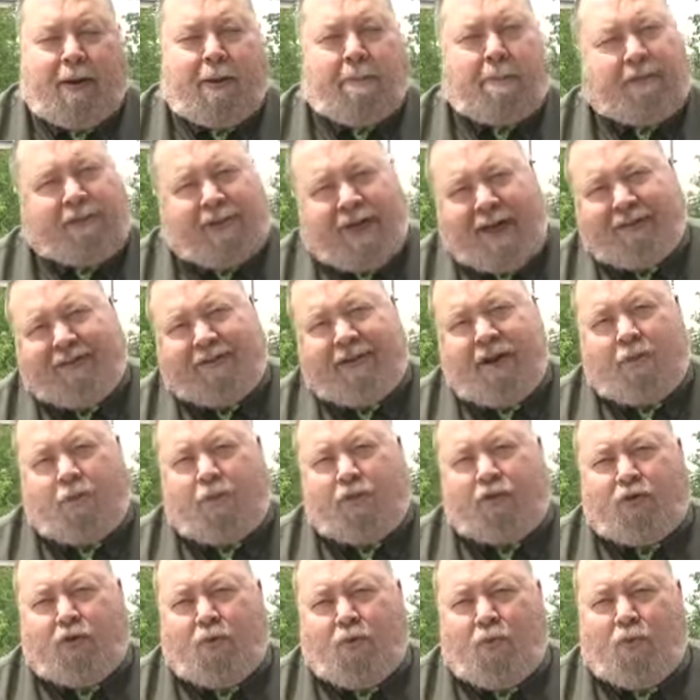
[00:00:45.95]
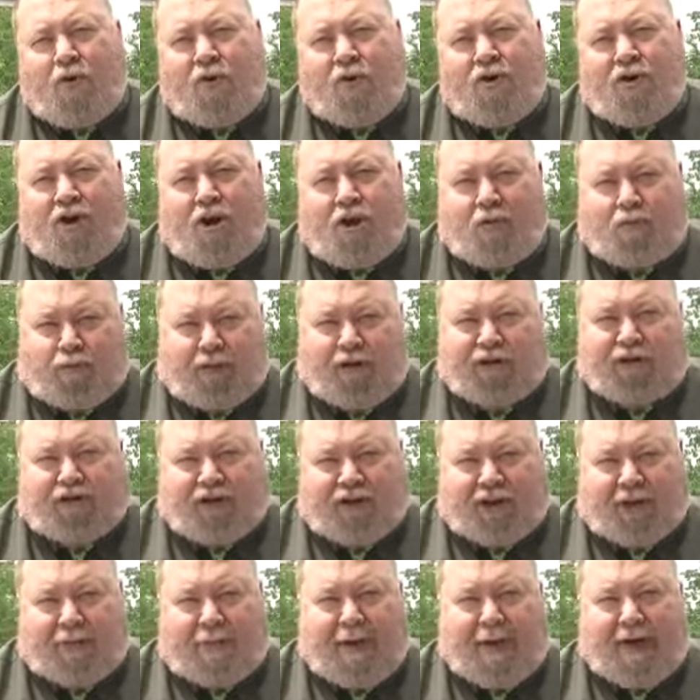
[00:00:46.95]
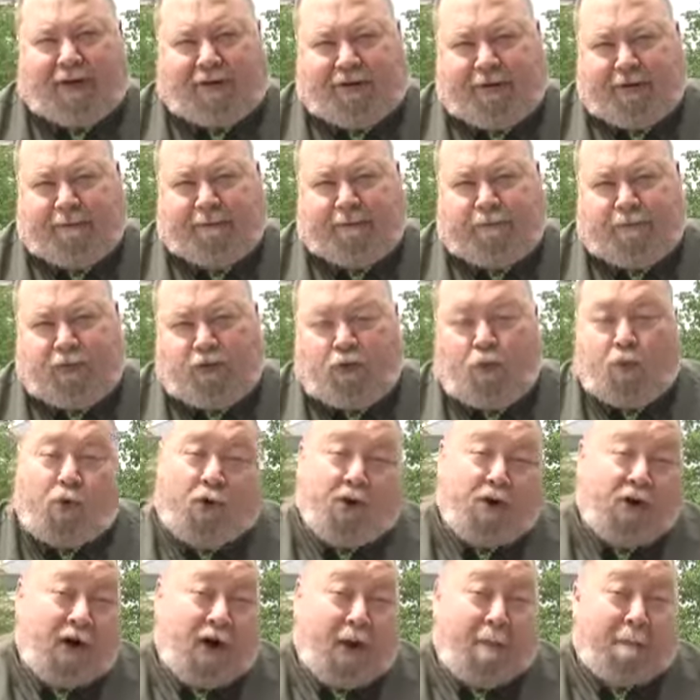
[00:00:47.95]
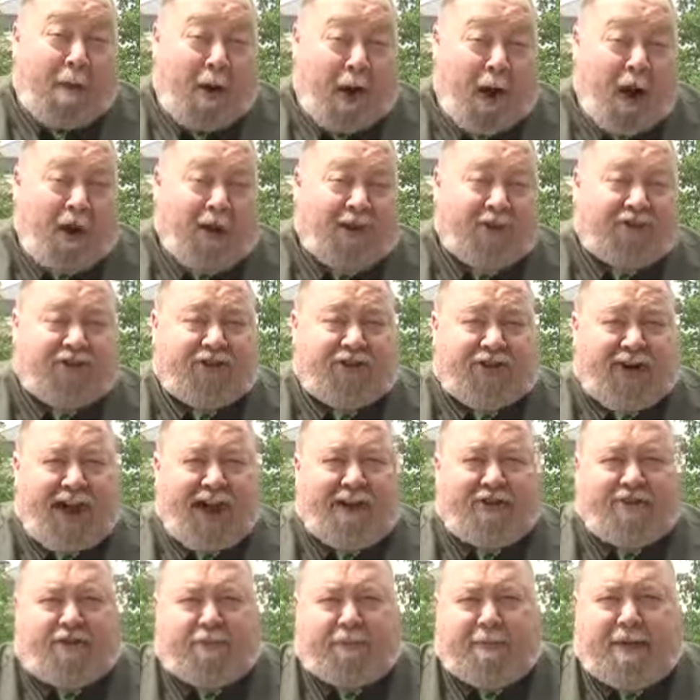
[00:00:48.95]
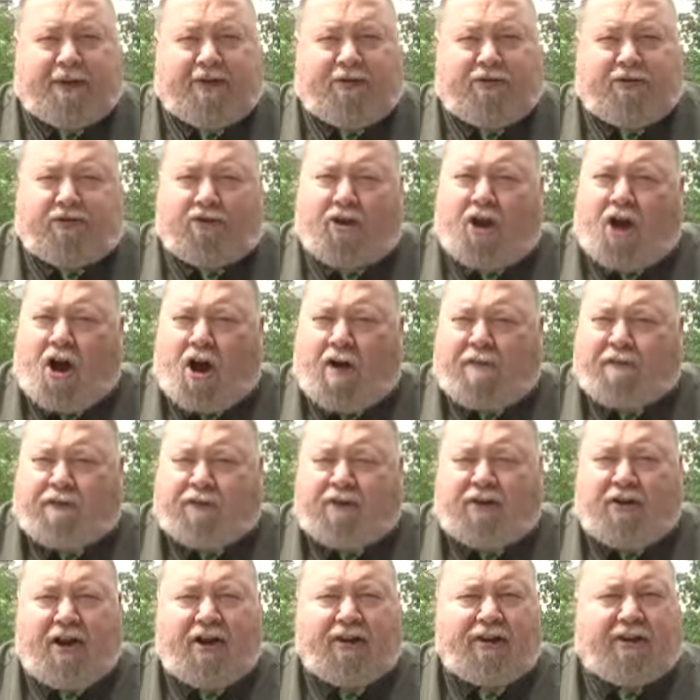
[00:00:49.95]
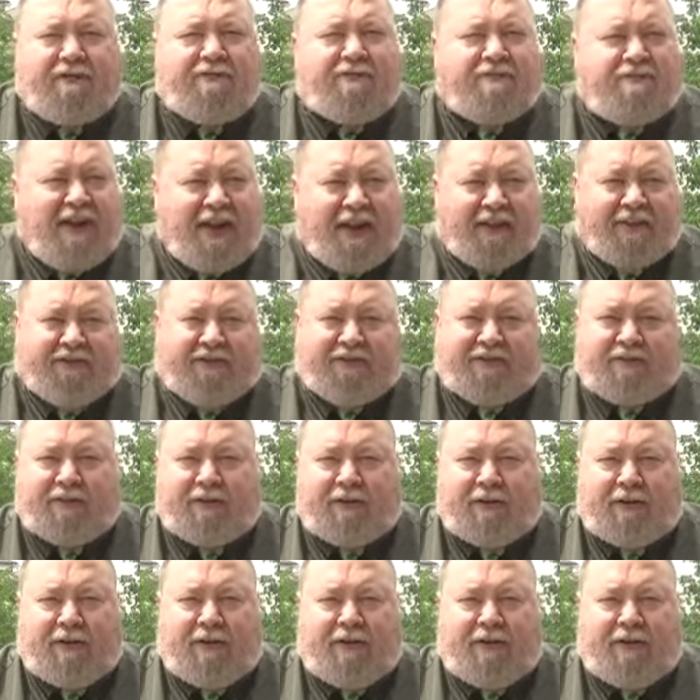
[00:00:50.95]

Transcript: But that's not what the word originally meant. The word apology actually meant to offer a defense.